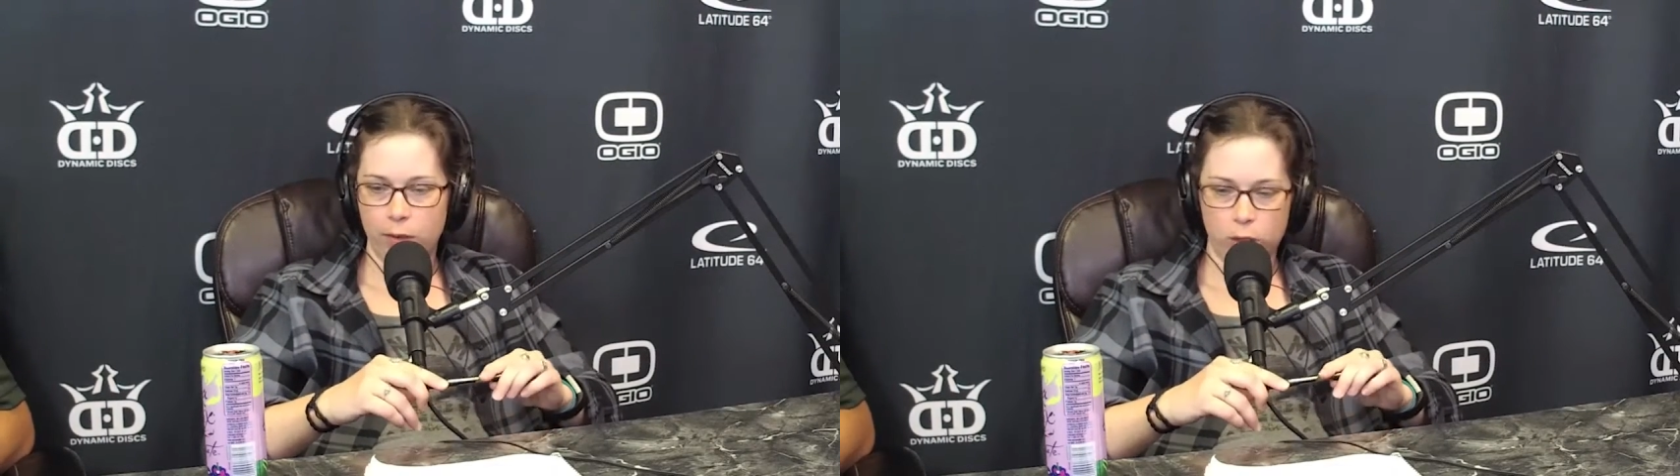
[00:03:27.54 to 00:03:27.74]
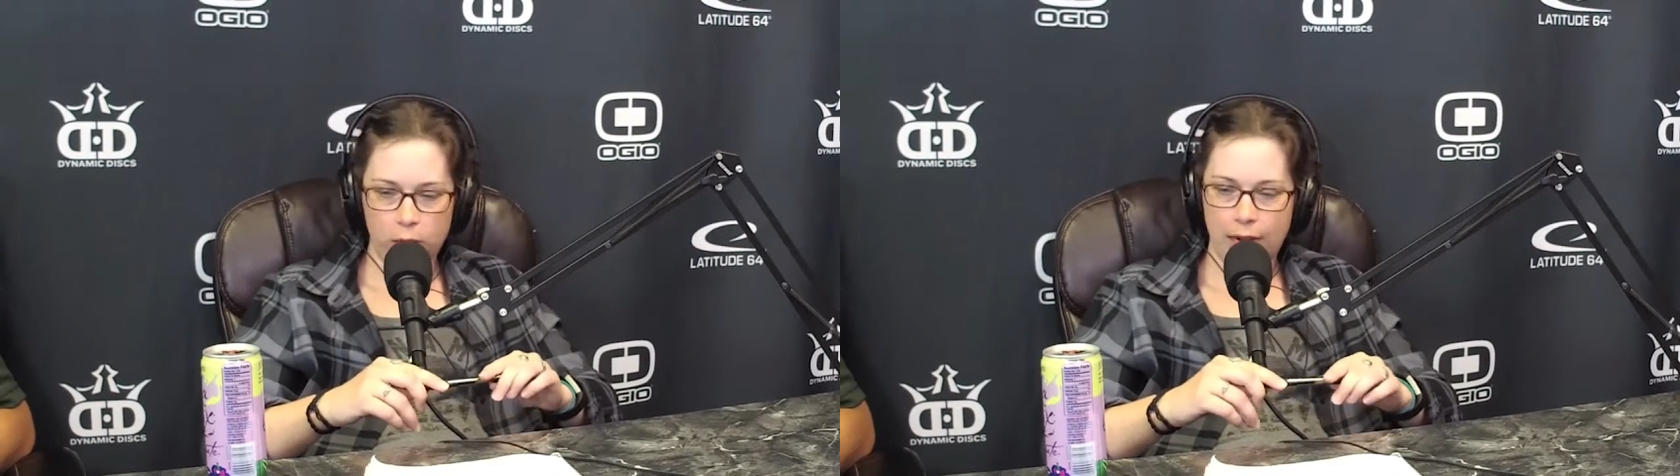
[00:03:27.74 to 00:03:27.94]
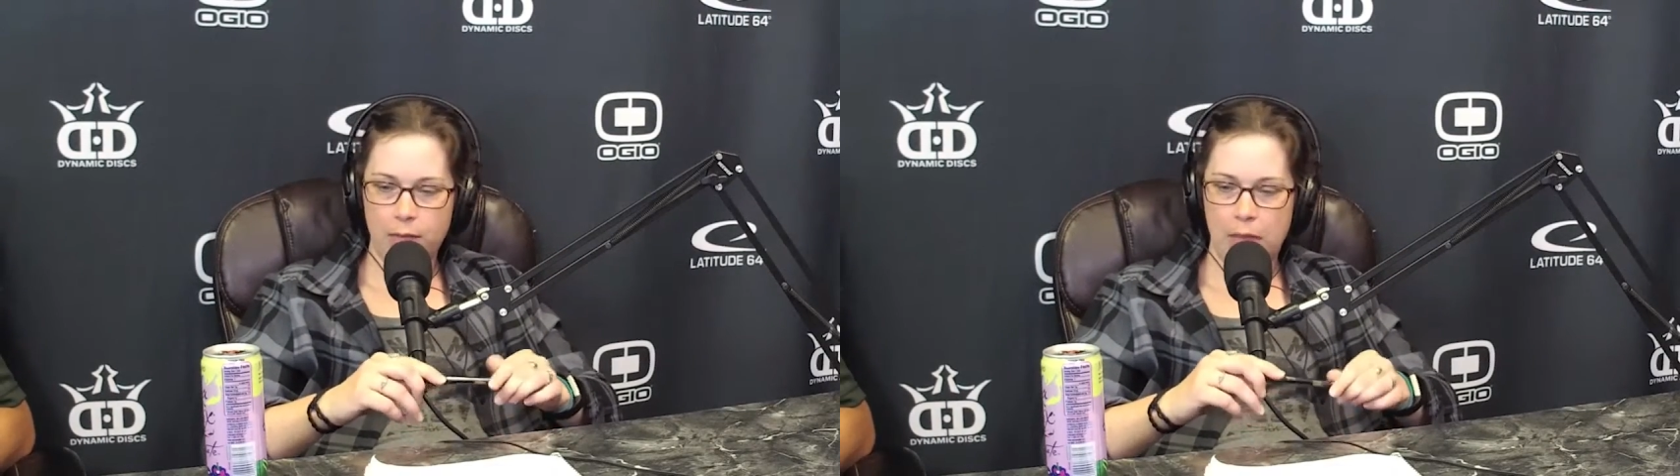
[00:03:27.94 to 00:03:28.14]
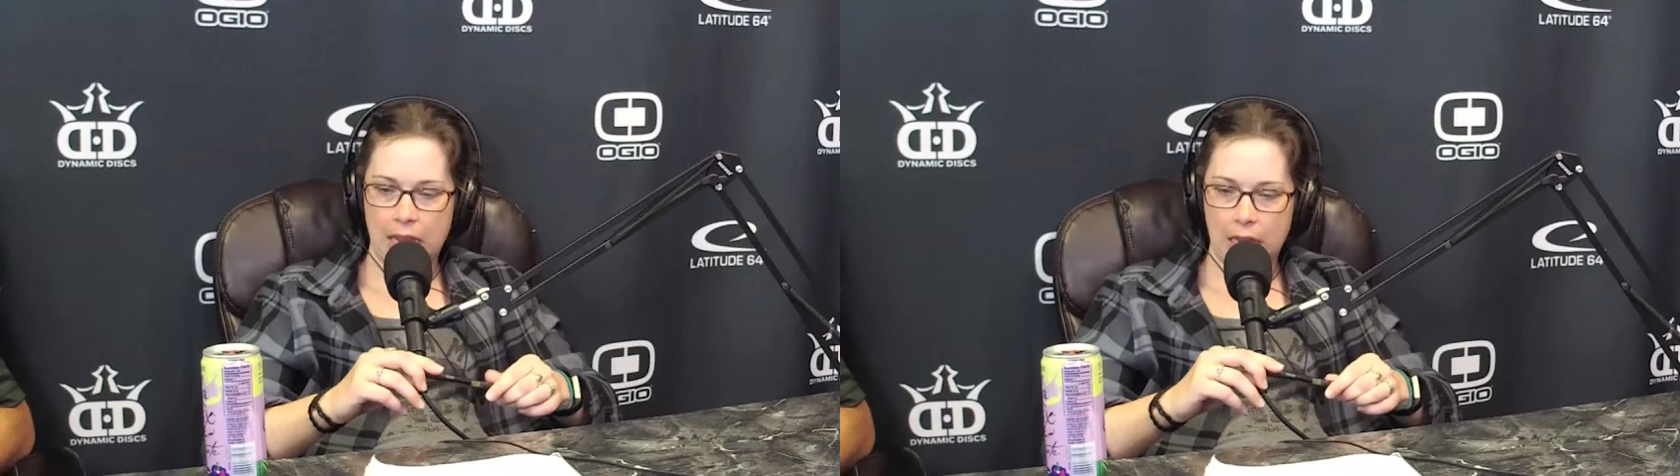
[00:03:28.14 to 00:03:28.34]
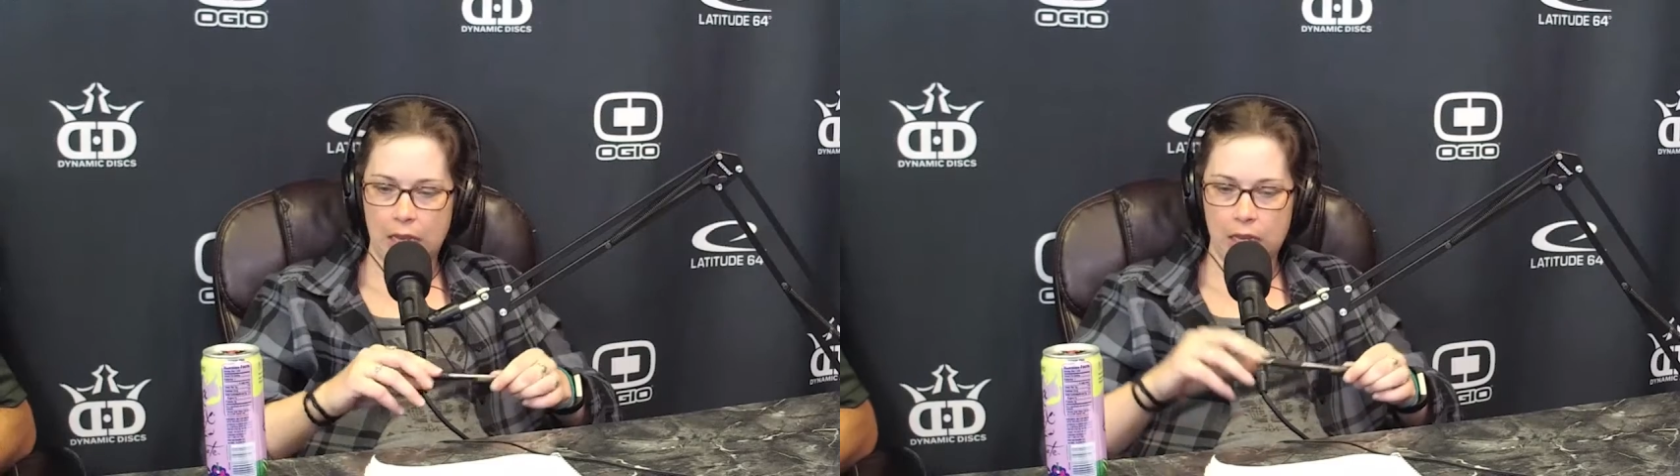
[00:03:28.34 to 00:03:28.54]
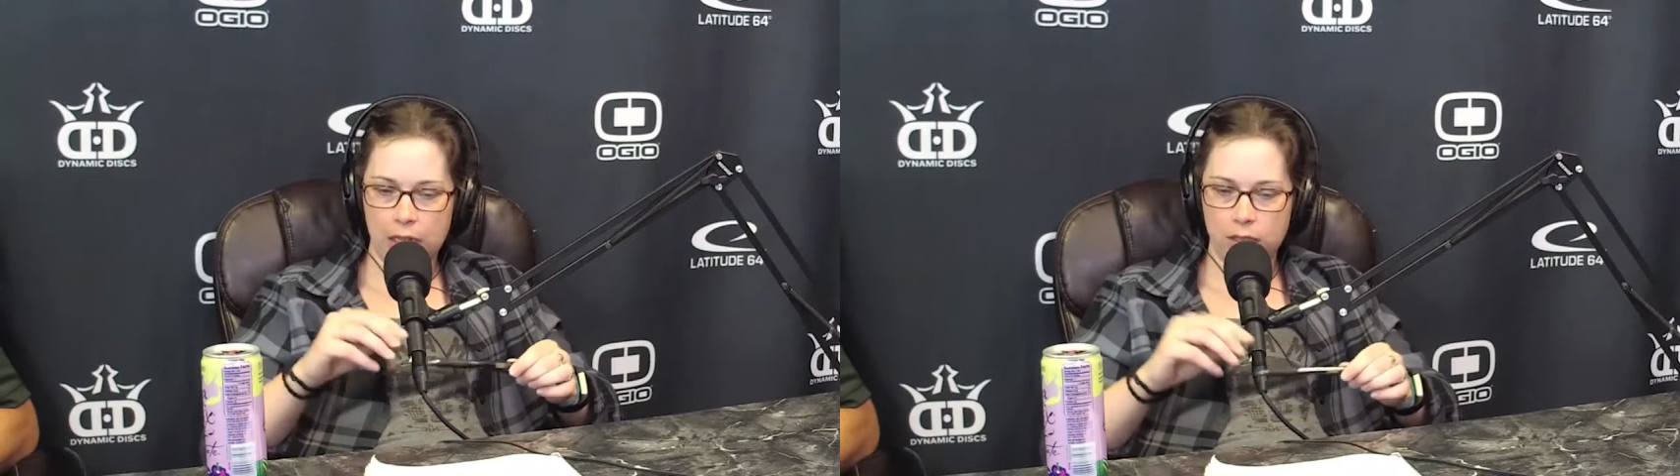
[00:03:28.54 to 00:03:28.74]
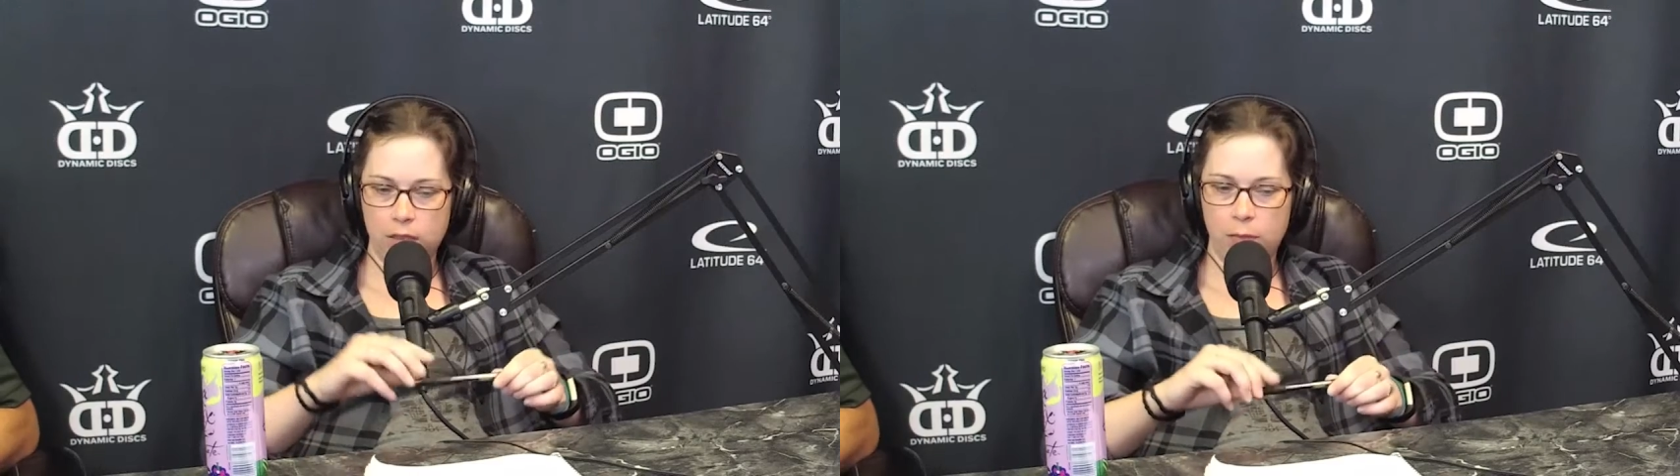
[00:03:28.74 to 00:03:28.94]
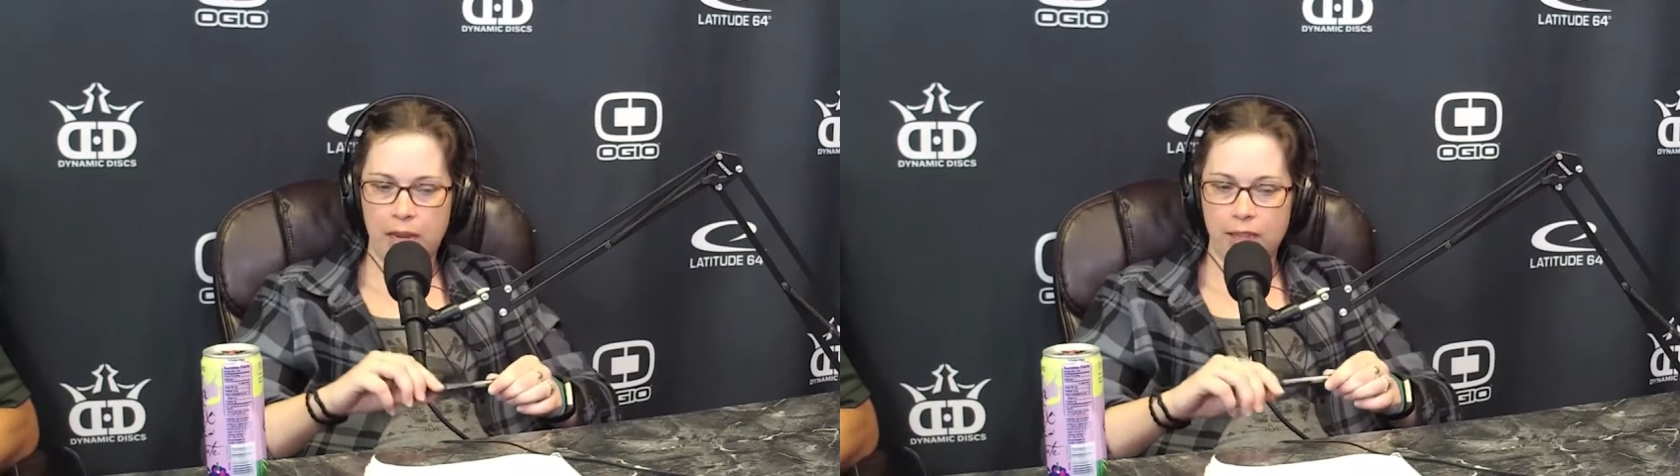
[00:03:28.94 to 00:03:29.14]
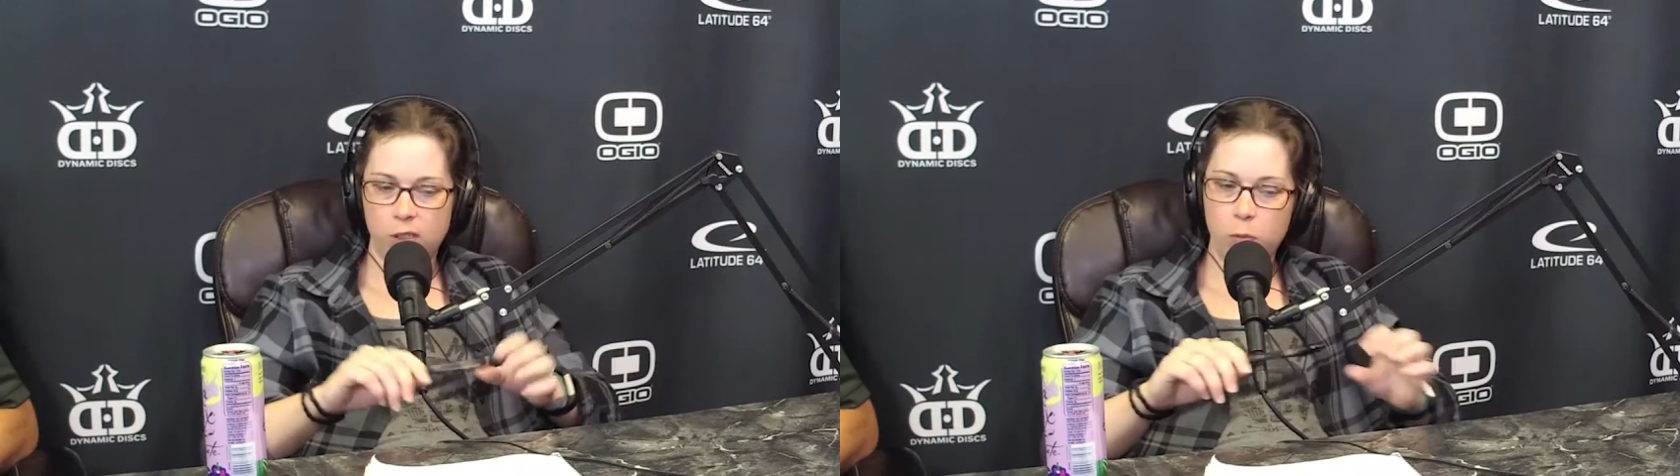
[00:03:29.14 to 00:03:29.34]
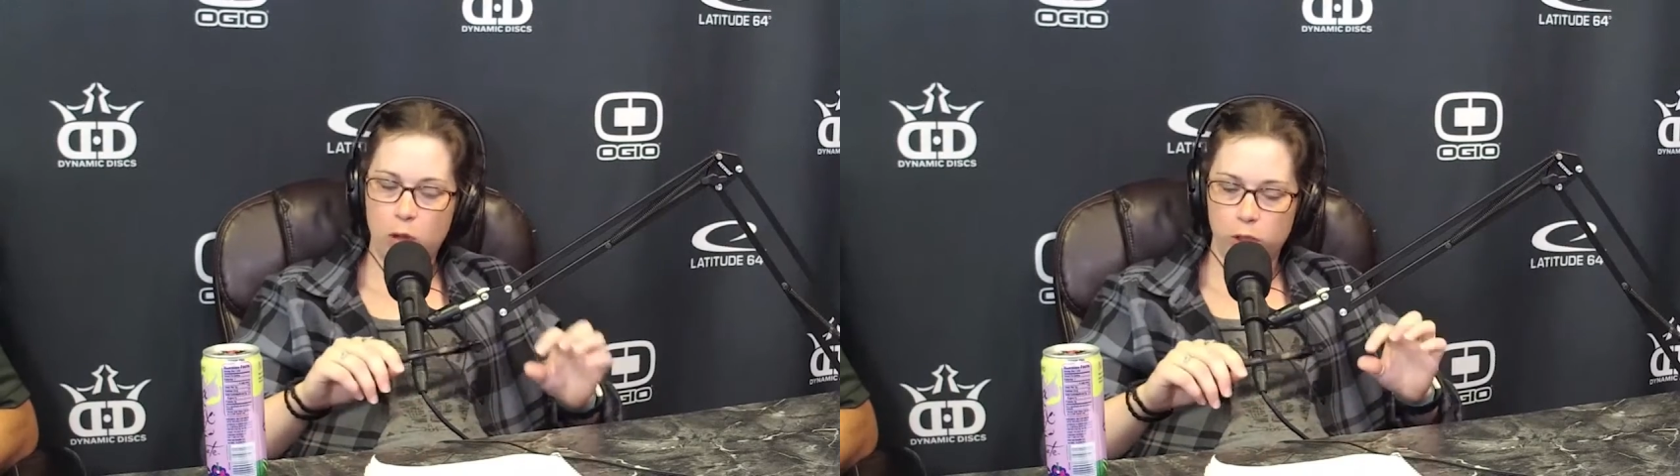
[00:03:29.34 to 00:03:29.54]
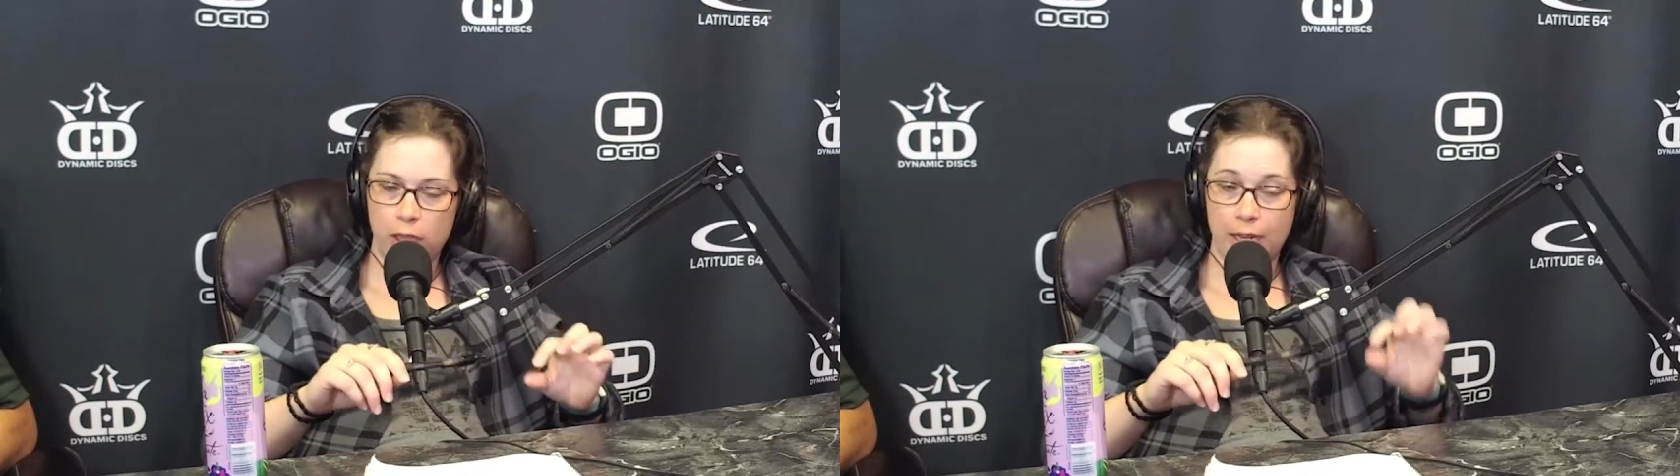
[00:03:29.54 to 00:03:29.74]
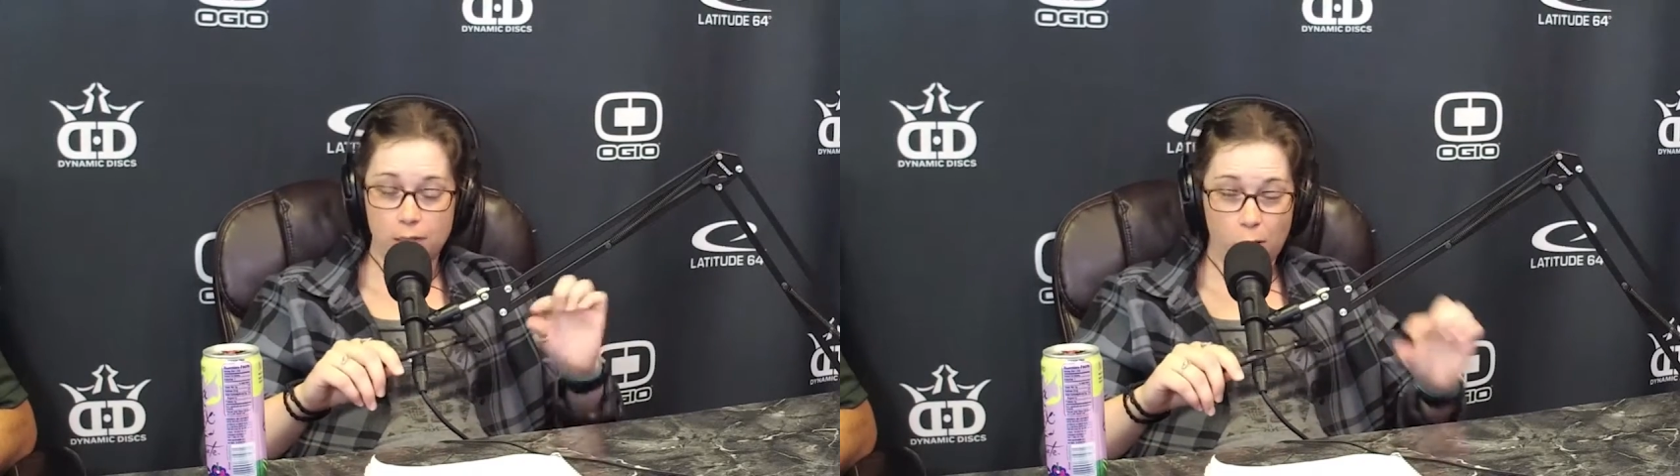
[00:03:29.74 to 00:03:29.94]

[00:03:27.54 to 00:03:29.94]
try to make a small change.